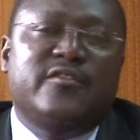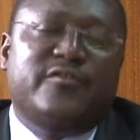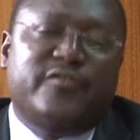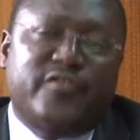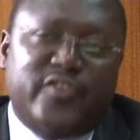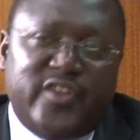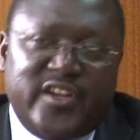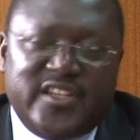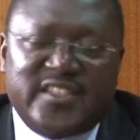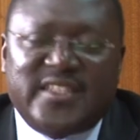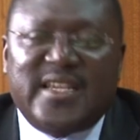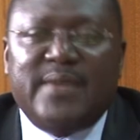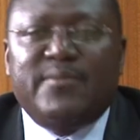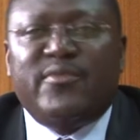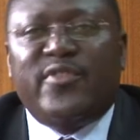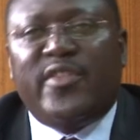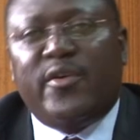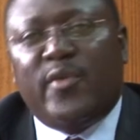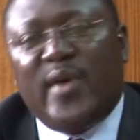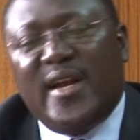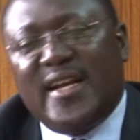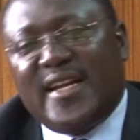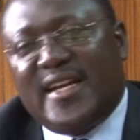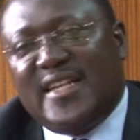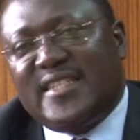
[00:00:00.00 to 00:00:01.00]
For example,
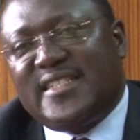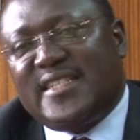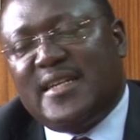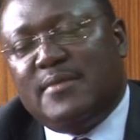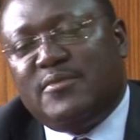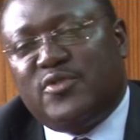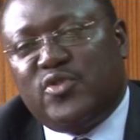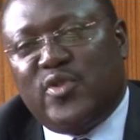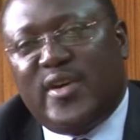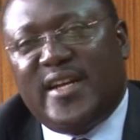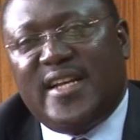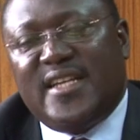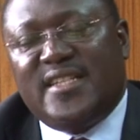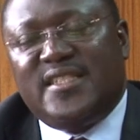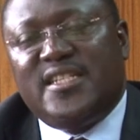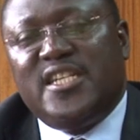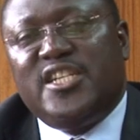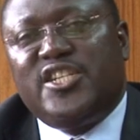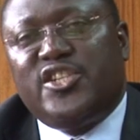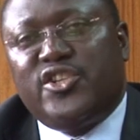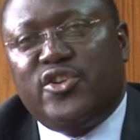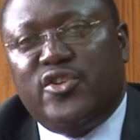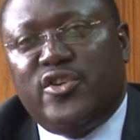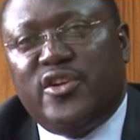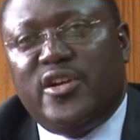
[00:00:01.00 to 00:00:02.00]
the World Customs
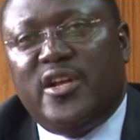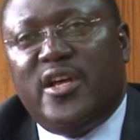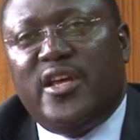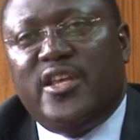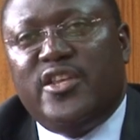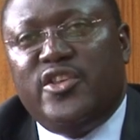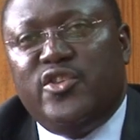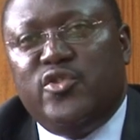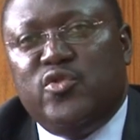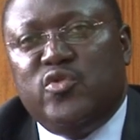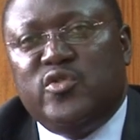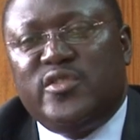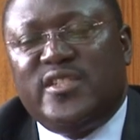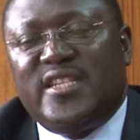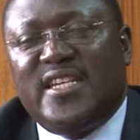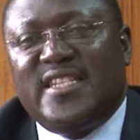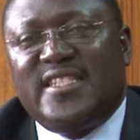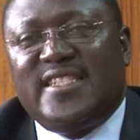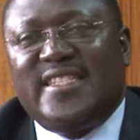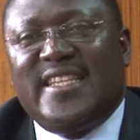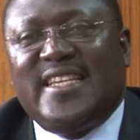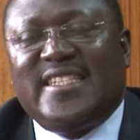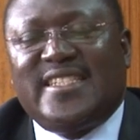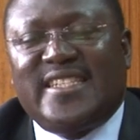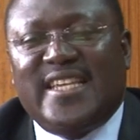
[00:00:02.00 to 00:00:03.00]
Organization
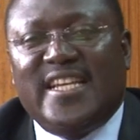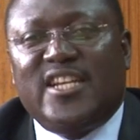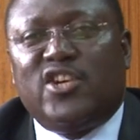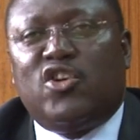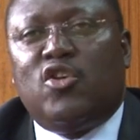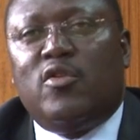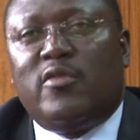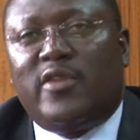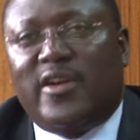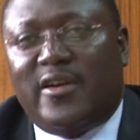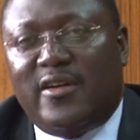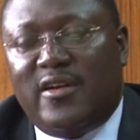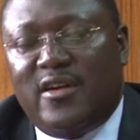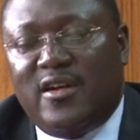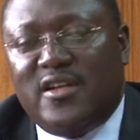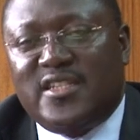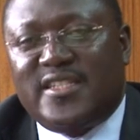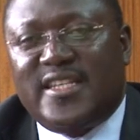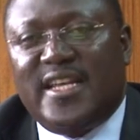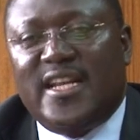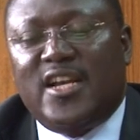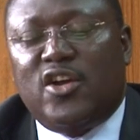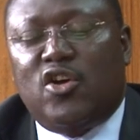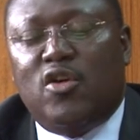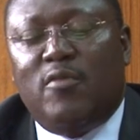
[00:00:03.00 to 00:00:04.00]
uses the CENcomm,
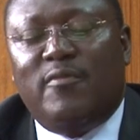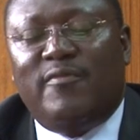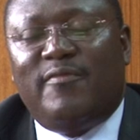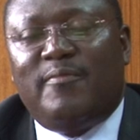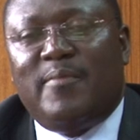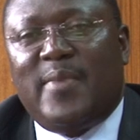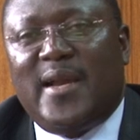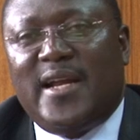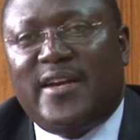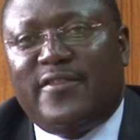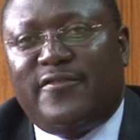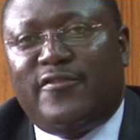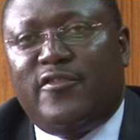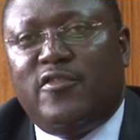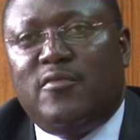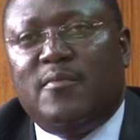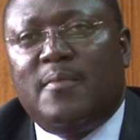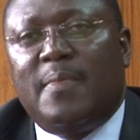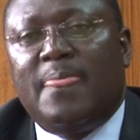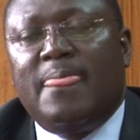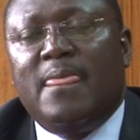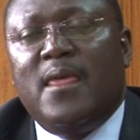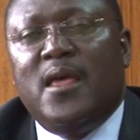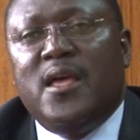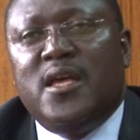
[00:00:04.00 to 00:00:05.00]
CENcomm
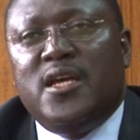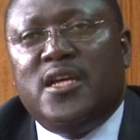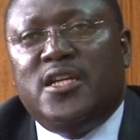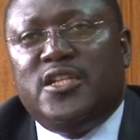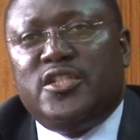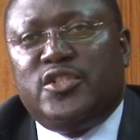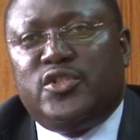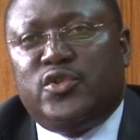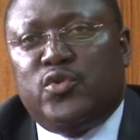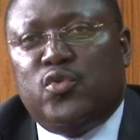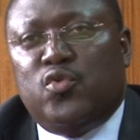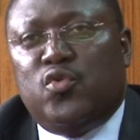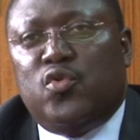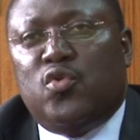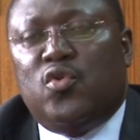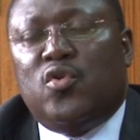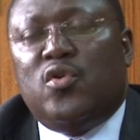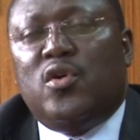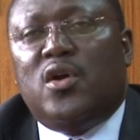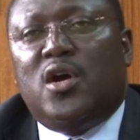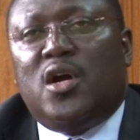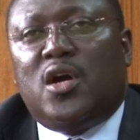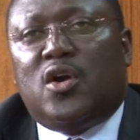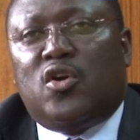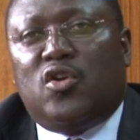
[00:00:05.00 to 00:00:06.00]
platform to
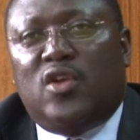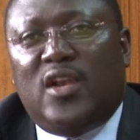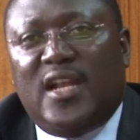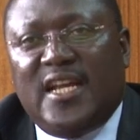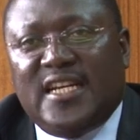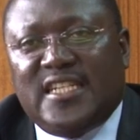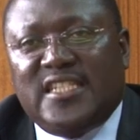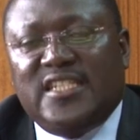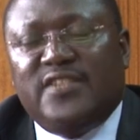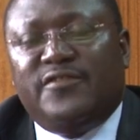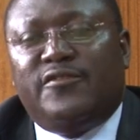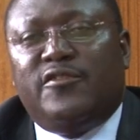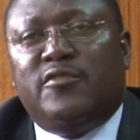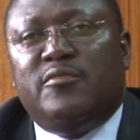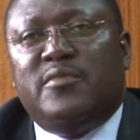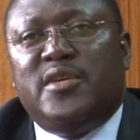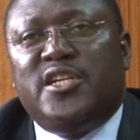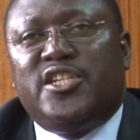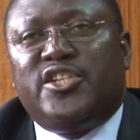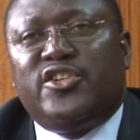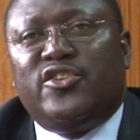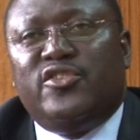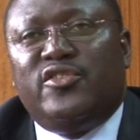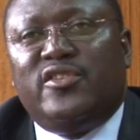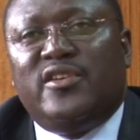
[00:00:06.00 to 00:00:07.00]
uh, collect
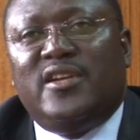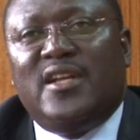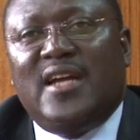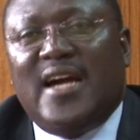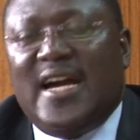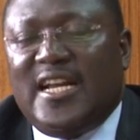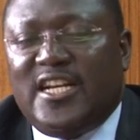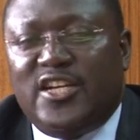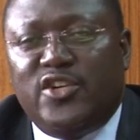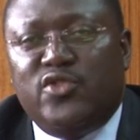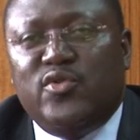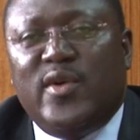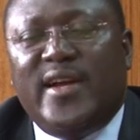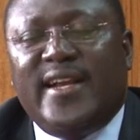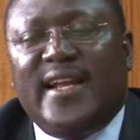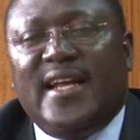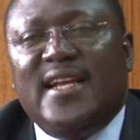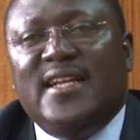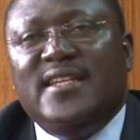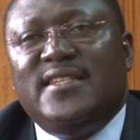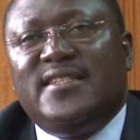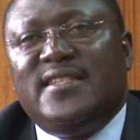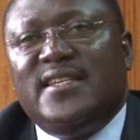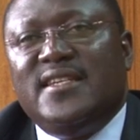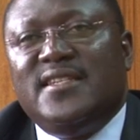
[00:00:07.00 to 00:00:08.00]
information and do
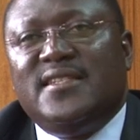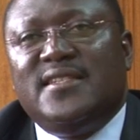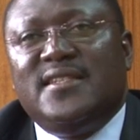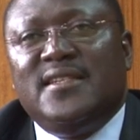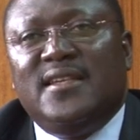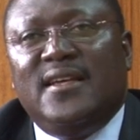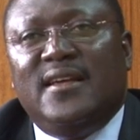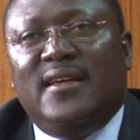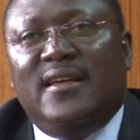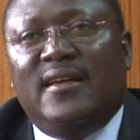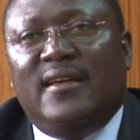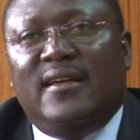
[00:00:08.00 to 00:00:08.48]
analysis.